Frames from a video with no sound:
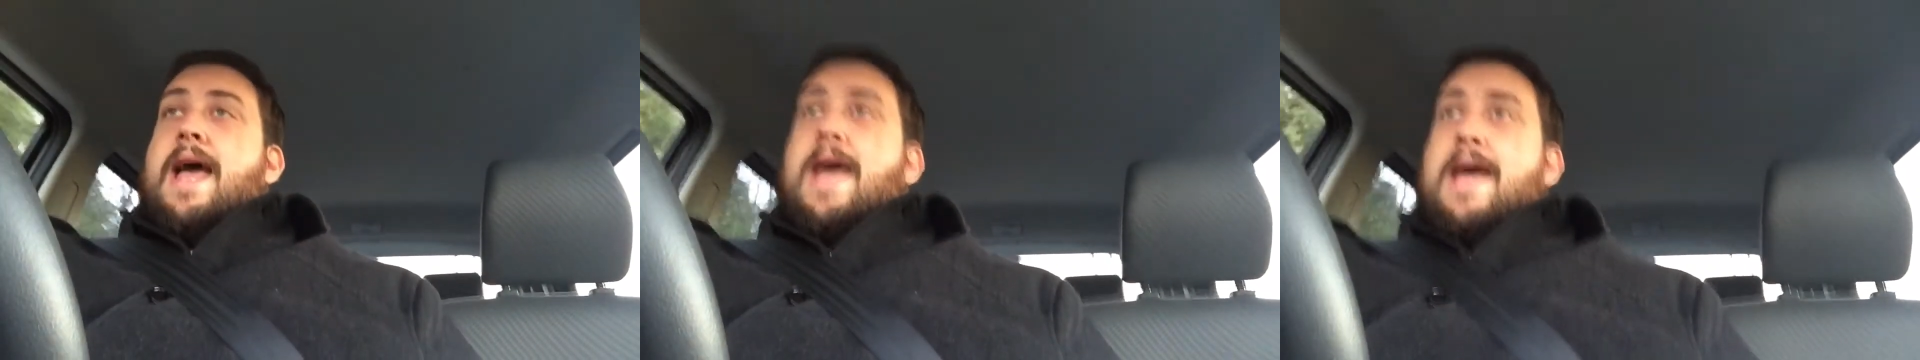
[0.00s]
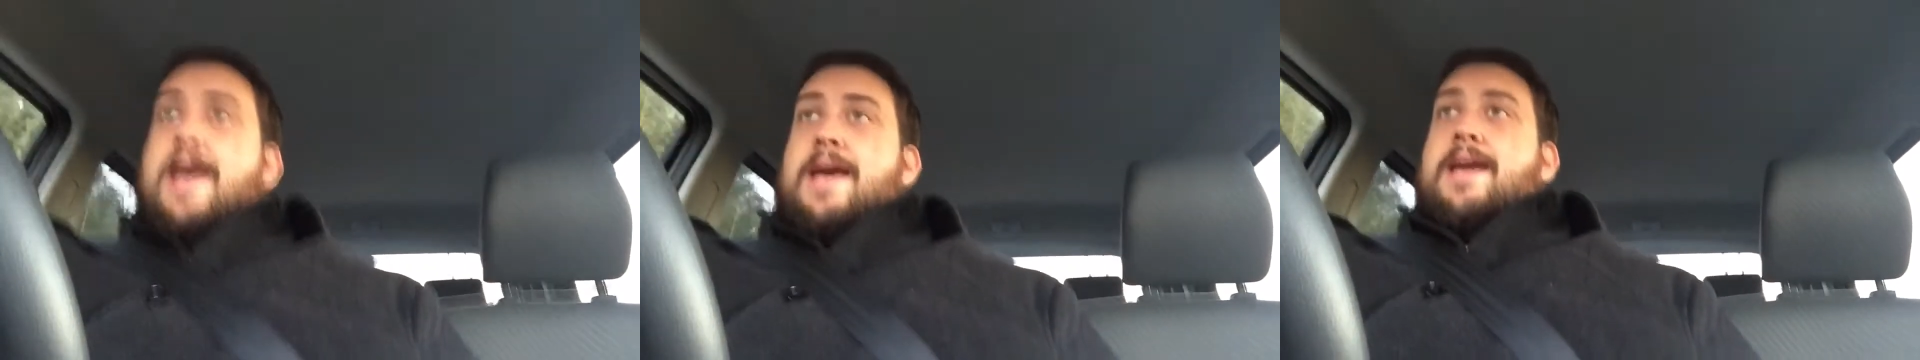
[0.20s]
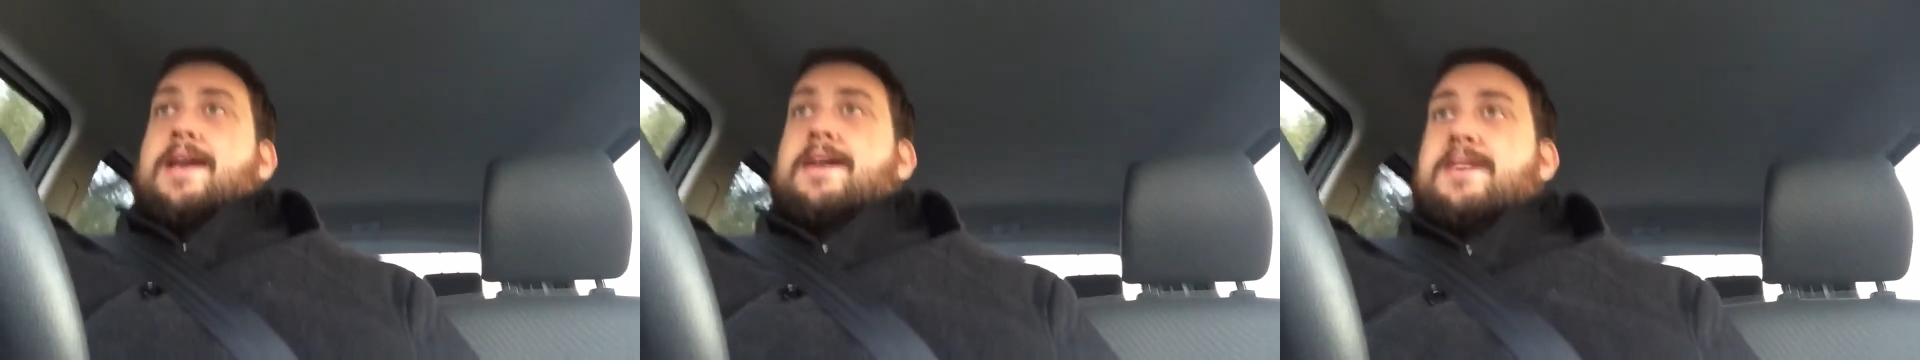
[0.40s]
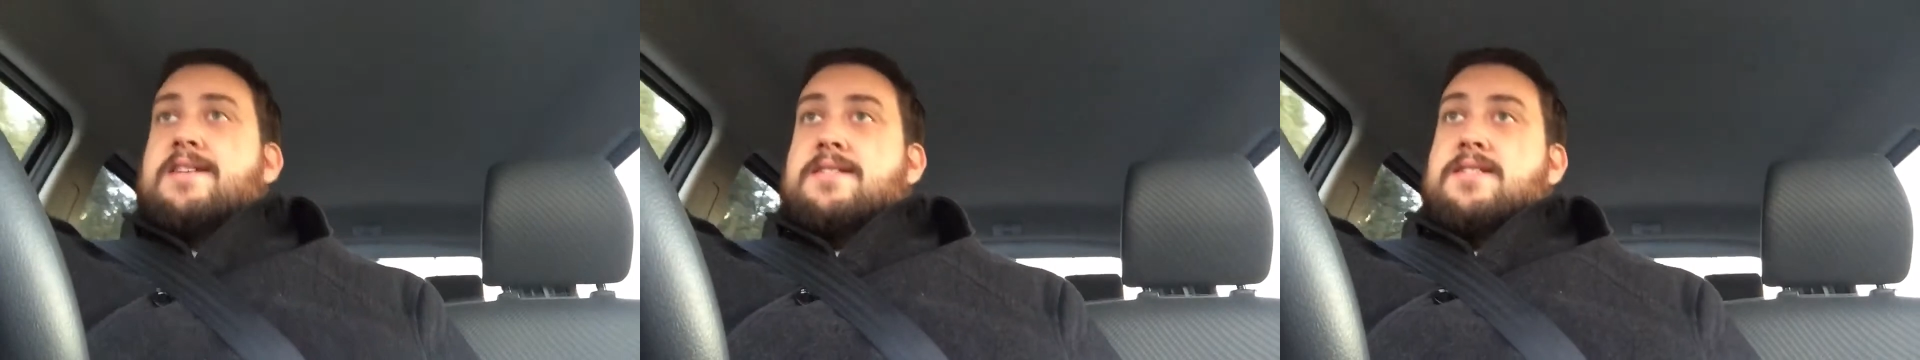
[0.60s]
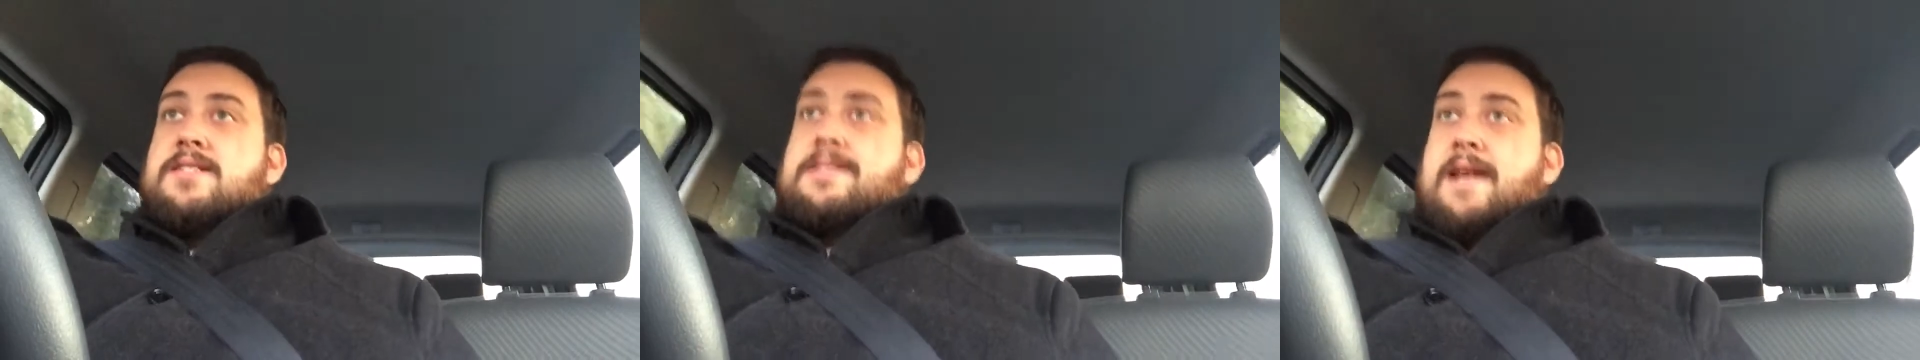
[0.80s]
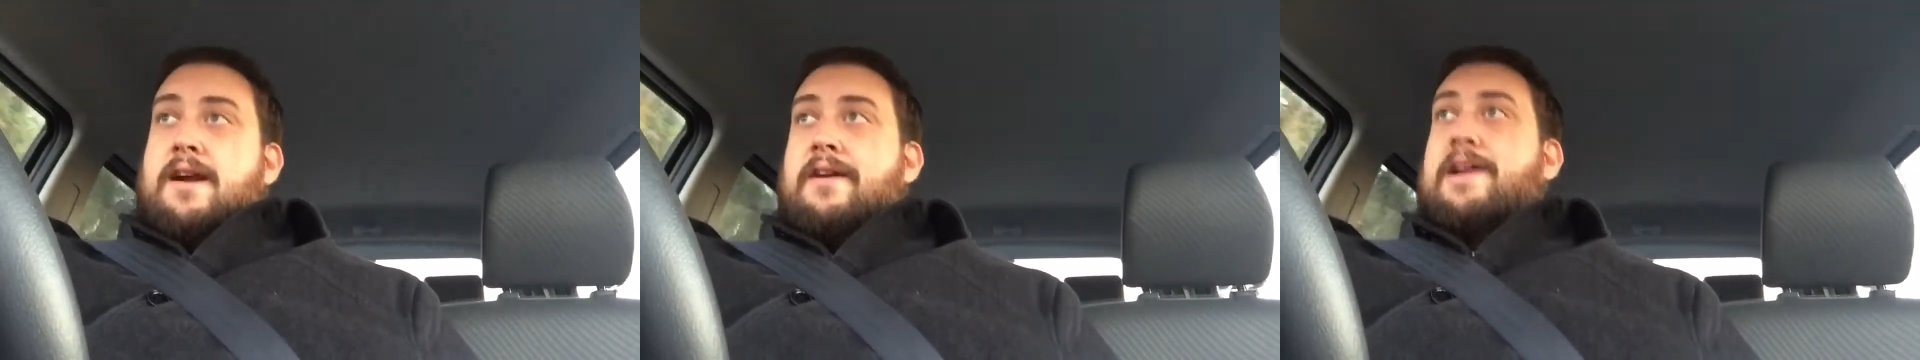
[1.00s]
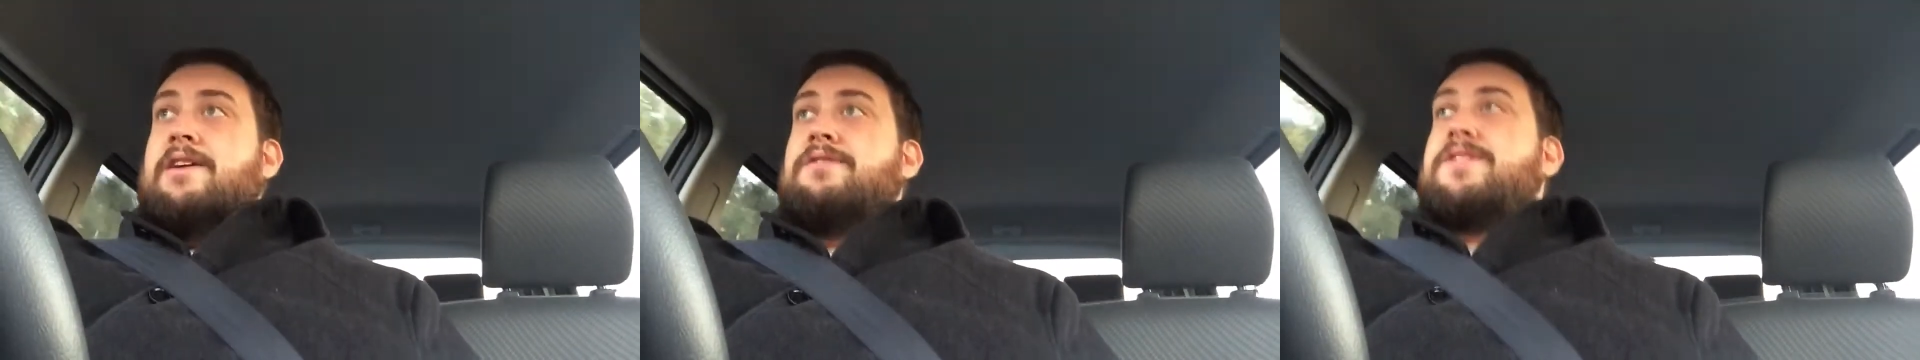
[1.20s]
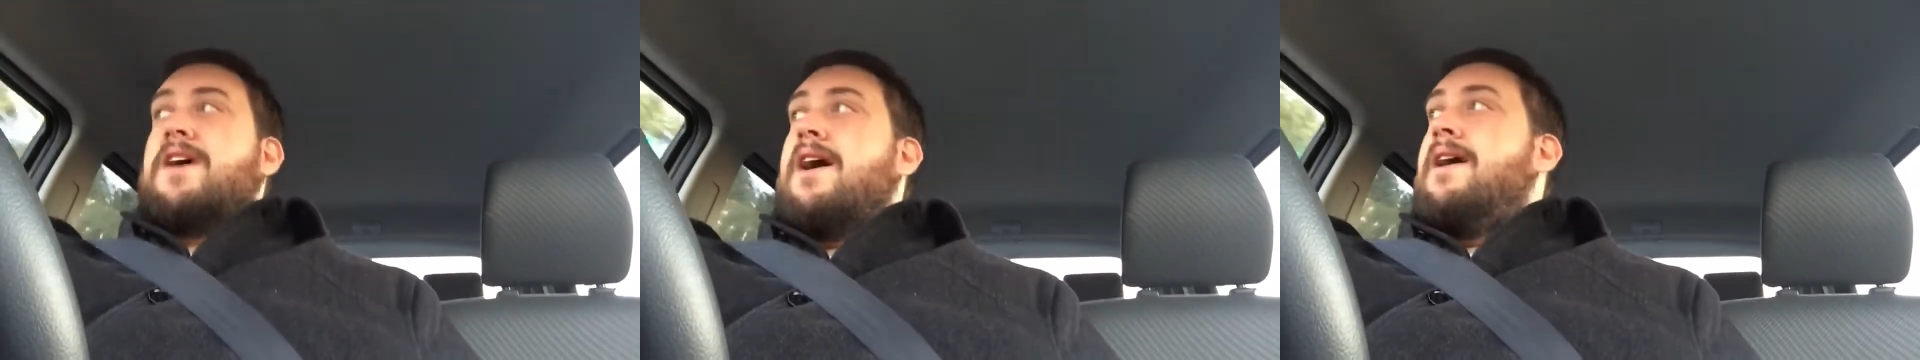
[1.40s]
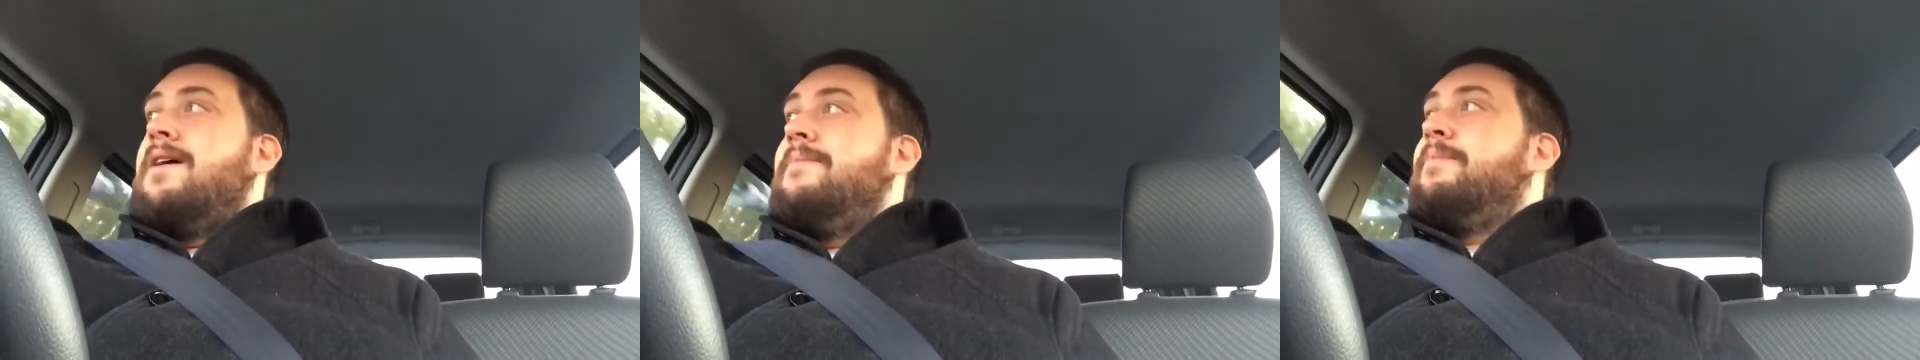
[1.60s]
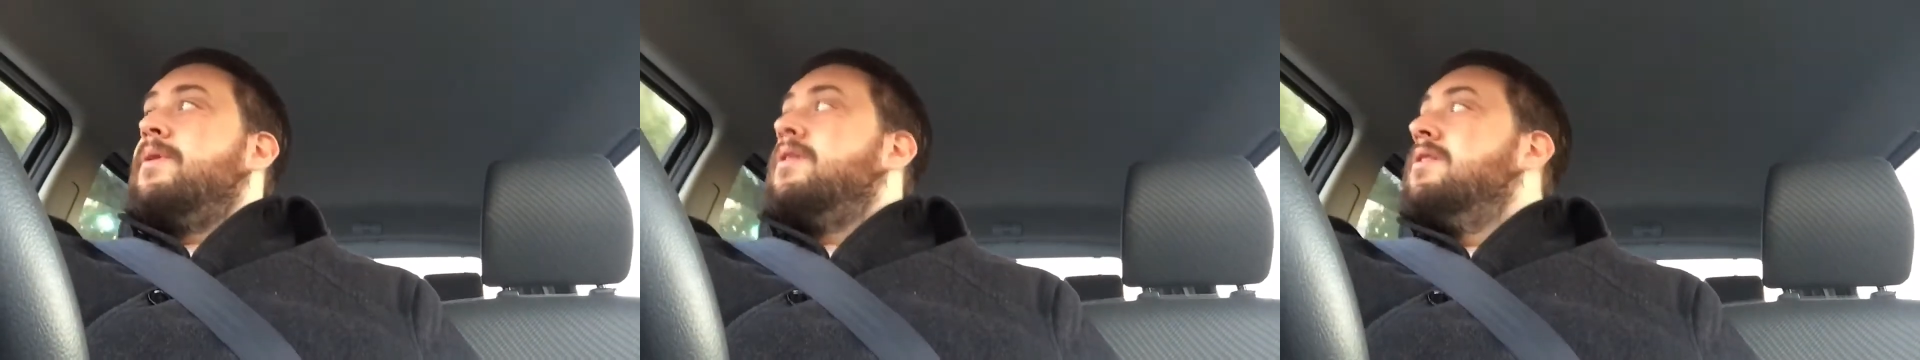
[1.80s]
a stereotype